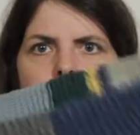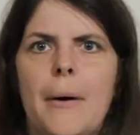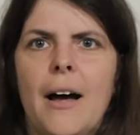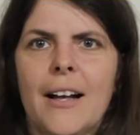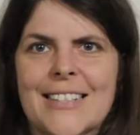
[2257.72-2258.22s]

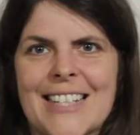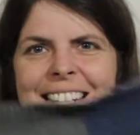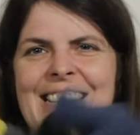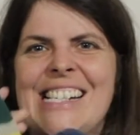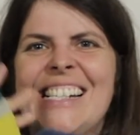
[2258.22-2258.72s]
But
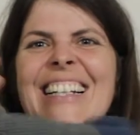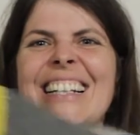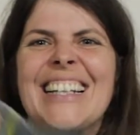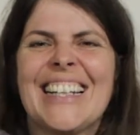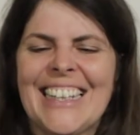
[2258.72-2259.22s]

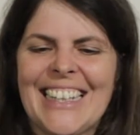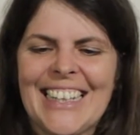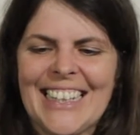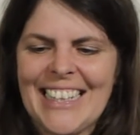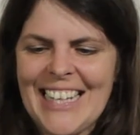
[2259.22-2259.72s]

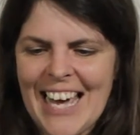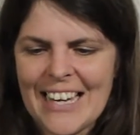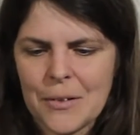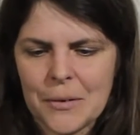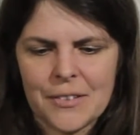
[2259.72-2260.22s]
yeah,
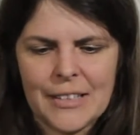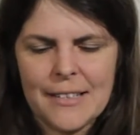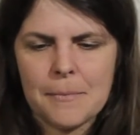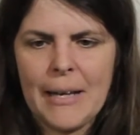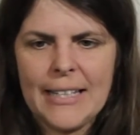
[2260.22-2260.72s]
it also
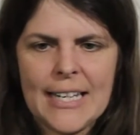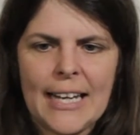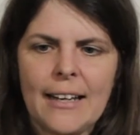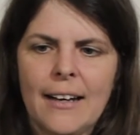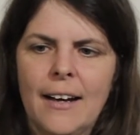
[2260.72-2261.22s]
needs
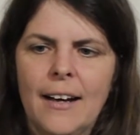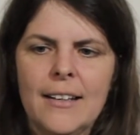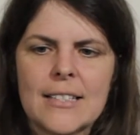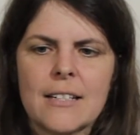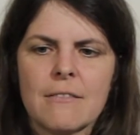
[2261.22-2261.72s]
mending. I
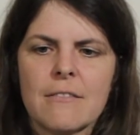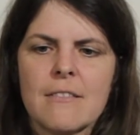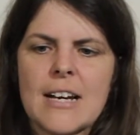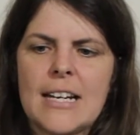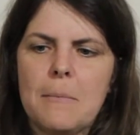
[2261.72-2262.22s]
did a
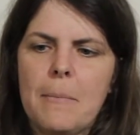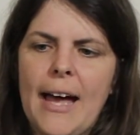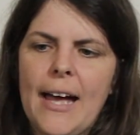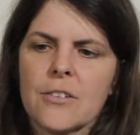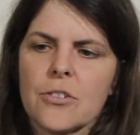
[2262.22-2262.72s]
really
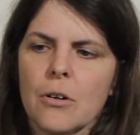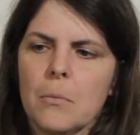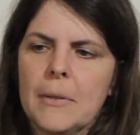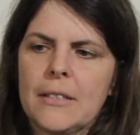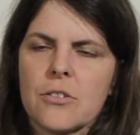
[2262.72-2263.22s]
bad
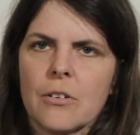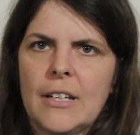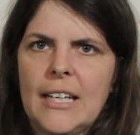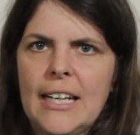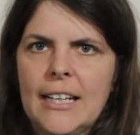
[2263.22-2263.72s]
job in
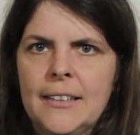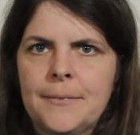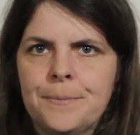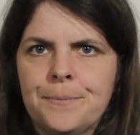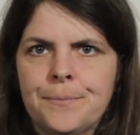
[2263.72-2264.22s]
joining
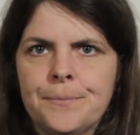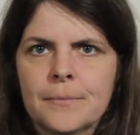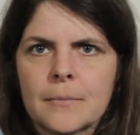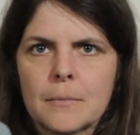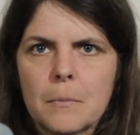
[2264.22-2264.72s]

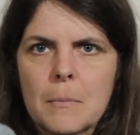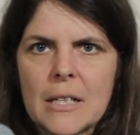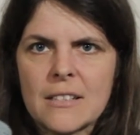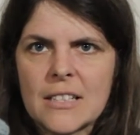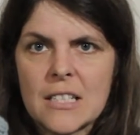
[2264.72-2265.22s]

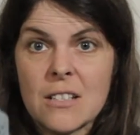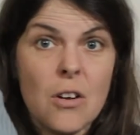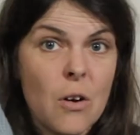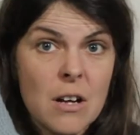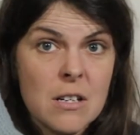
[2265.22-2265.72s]
because I didn't
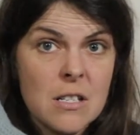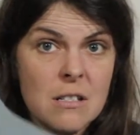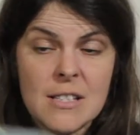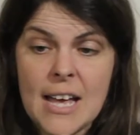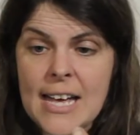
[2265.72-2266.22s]
know how to
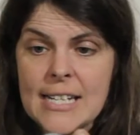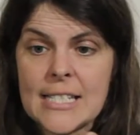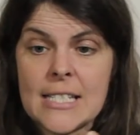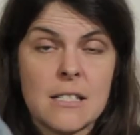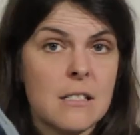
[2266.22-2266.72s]
do
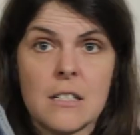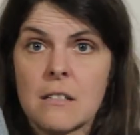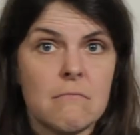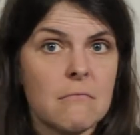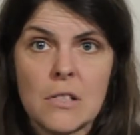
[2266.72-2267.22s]
that.
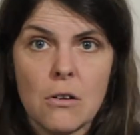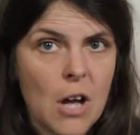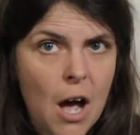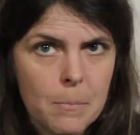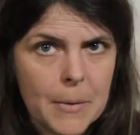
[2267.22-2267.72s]
Didn't
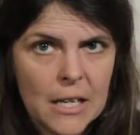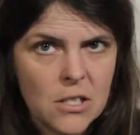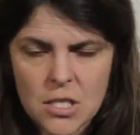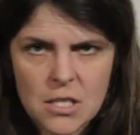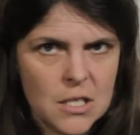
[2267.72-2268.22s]
look up
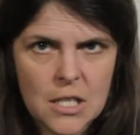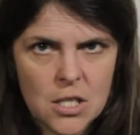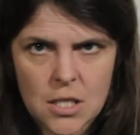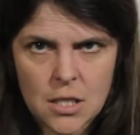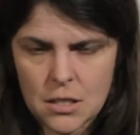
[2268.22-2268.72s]
Kitchener's
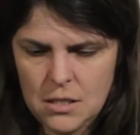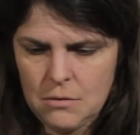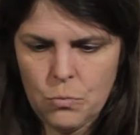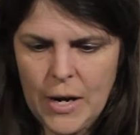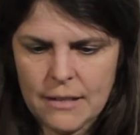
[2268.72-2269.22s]
dish,
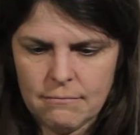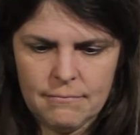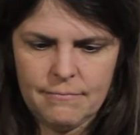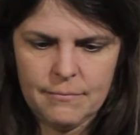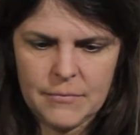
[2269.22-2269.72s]
just went
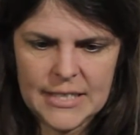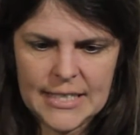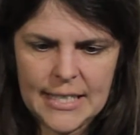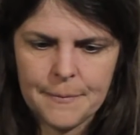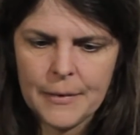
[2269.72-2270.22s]
with
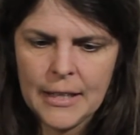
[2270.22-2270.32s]
it.